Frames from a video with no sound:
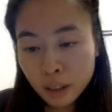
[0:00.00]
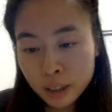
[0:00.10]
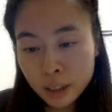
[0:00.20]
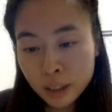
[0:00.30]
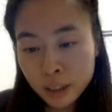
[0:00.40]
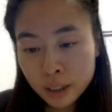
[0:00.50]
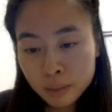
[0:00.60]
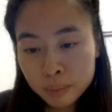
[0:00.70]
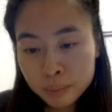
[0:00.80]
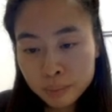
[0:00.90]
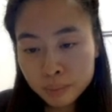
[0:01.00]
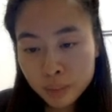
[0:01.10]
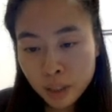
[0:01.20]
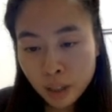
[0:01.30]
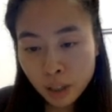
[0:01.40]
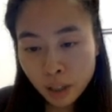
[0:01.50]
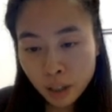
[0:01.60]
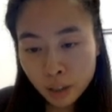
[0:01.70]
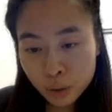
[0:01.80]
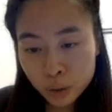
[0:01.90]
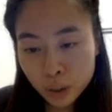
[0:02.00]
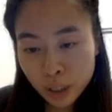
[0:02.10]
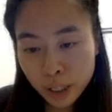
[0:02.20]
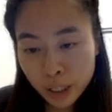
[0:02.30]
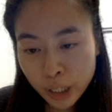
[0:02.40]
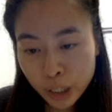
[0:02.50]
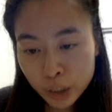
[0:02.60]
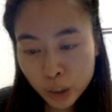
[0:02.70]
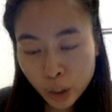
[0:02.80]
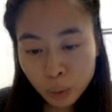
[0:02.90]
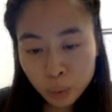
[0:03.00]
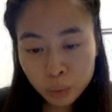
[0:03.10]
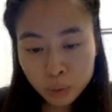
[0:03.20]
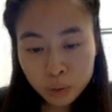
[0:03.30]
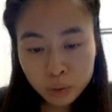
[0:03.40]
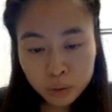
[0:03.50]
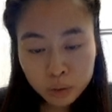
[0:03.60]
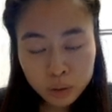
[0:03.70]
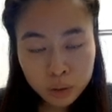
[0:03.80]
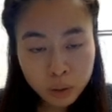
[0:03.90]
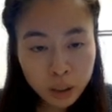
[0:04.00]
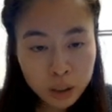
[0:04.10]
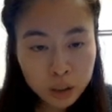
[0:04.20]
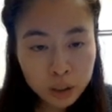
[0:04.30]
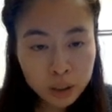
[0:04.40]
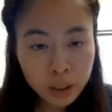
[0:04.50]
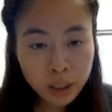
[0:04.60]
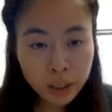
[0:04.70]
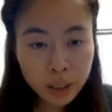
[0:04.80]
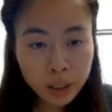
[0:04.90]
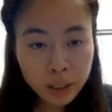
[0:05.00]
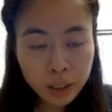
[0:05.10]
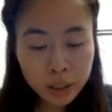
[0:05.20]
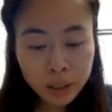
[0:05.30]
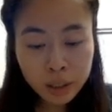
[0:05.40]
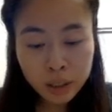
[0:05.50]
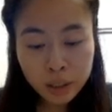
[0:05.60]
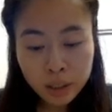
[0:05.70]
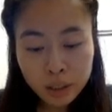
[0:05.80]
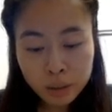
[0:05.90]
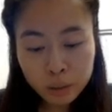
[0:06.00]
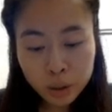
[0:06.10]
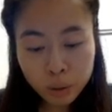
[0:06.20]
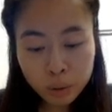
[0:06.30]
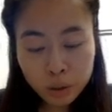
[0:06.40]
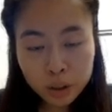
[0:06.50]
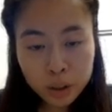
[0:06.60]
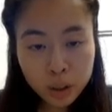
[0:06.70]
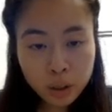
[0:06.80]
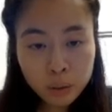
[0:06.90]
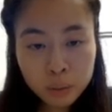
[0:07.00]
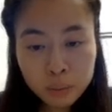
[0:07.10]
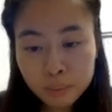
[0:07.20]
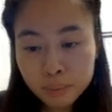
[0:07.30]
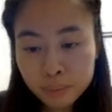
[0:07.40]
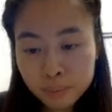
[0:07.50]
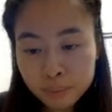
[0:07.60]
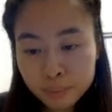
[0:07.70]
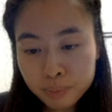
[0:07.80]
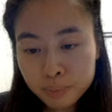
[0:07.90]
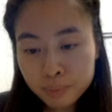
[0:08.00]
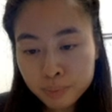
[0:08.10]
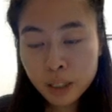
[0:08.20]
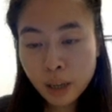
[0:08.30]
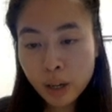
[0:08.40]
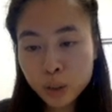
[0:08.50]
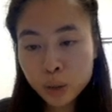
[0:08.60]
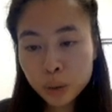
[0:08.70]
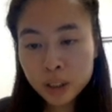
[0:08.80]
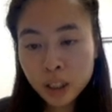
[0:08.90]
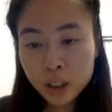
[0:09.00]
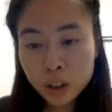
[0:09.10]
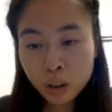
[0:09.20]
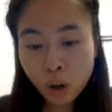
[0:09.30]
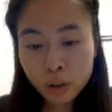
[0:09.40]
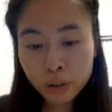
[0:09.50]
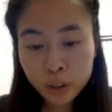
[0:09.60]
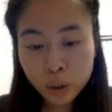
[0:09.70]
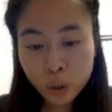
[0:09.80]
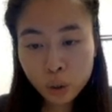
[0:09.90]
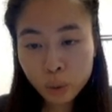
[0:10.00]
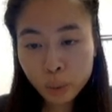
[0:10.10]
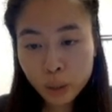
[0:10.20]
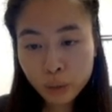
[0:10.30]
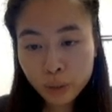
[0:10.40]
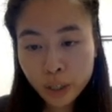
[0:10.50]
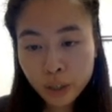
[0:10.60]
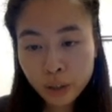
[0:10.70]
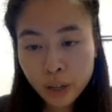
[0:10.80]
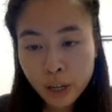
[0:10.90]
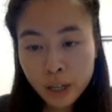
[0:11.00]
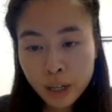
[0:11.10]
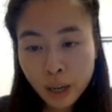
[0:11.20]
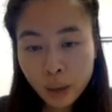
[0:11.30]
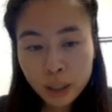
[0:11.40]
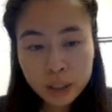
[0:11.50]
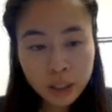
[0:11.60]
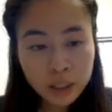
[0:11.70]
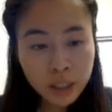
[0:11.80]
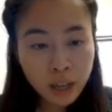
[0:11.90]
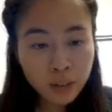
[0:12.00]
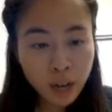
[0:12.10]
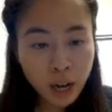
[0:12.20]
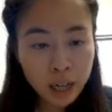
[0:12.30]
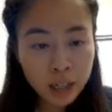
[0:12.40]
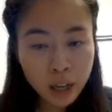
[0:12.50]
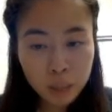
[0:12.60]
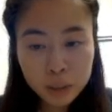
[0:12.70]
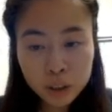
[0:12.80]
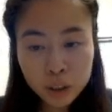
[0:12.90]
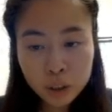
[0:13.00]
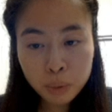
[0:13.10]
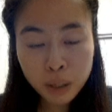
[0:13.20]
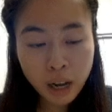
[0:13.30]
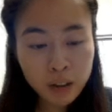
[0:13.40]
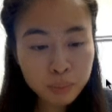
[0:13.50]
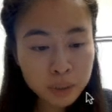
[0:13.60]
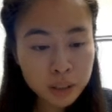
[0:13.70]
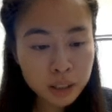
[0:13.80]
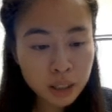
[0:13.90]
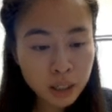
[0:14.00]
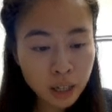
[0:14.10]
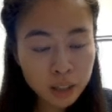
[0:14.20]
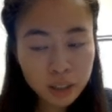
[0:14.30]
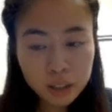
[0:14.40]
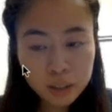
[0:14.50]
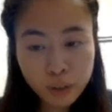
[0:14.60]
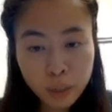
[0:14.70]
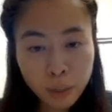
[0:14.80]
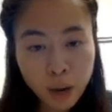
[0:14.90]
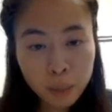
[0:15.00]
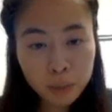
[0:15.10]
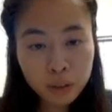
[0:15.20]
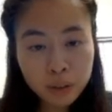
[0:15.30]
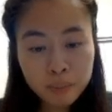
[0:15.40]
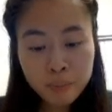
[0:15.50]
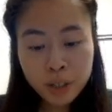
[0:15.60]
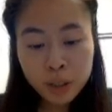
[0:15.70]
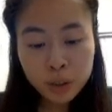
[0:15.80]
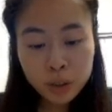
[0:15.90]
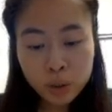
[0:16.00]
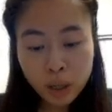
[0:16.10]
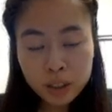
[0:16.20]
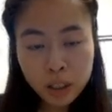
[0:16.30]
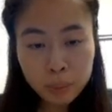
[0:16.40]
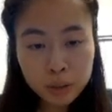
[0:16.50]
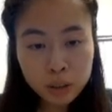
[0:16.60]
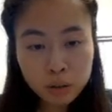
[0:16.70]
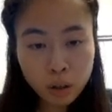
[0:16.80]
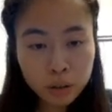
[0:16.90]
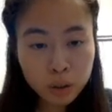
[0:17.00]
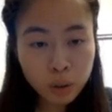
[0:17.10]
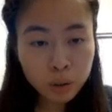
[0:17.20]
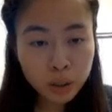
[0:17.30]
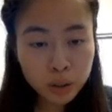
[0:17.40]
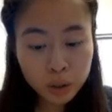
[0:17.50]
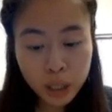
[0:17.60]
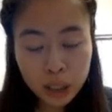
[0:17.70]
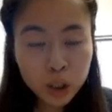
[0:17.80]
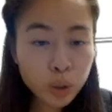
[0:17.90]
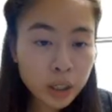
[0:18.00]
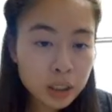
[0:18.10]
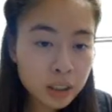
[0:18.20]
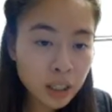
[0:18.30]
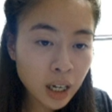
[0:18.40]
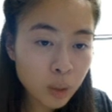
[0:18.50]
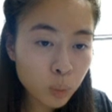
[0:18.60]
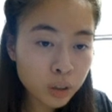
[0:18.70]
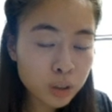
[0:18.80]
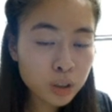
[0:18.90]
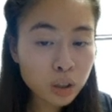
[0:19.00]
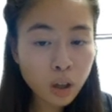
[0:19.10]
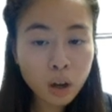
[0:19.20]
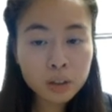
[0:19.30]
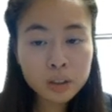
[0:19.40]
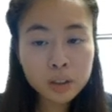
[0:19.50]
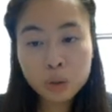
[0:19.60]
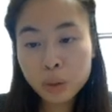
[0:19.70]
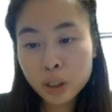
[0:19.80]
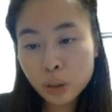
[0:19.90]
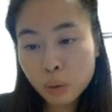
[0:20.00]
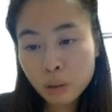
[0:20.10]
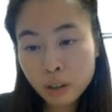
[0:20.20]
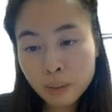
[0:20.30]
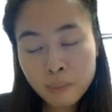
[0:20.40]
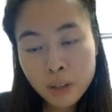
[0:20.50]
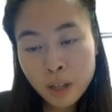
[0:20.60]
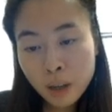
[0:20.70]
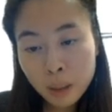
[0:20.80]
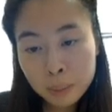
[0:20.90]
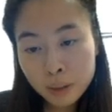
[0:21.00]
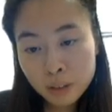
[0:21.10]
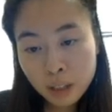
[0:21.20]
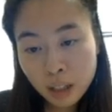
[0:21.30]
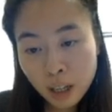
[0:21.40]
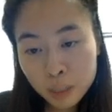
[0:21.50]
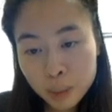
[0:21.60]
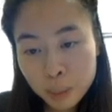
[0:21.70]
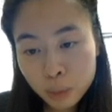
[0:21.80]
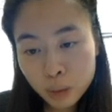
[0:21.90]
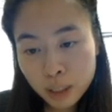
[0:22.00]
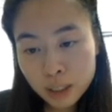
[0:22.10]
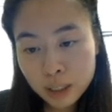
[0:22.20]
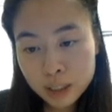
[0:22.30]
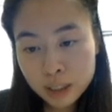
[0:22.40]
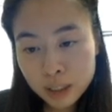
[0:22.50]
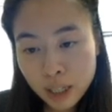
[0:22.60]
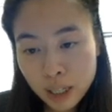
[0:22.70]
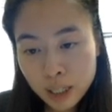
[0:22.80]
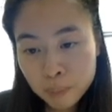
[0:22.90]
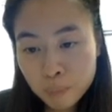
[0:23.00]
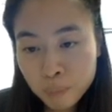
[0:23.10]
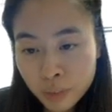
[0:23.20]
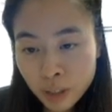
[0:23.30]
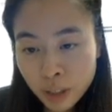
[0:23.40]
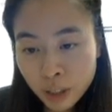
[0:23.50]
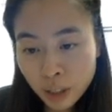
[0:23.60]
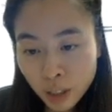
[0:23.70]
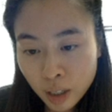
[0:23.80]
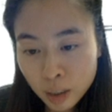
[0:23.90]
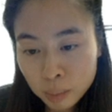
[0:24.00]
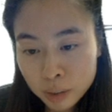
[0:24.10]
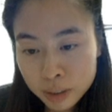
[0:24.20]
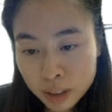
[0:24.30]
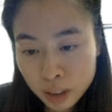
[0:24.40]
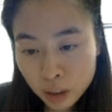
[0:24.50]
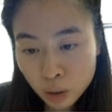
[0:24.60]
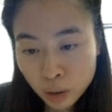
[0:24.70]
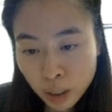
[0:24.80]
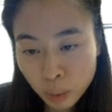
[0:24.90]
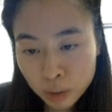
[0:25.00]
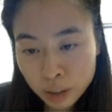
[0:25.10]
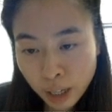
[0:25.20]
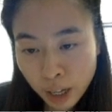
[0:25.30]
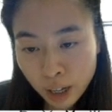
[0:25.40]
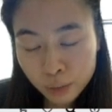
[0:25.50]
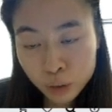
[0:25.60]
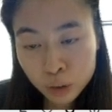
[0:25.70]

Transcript: Legging. Uh, there's a tote. So I can just say, you know, yoga tote. Now I do see sloth yoga right over here. Now it does have a high competition, but I've been seeing I think it's very popular. So I can type in sloth yoga. You can actually create a design with sloths doing yoga. Apparently a lot of people like that design. Um, let's take a look at what they have.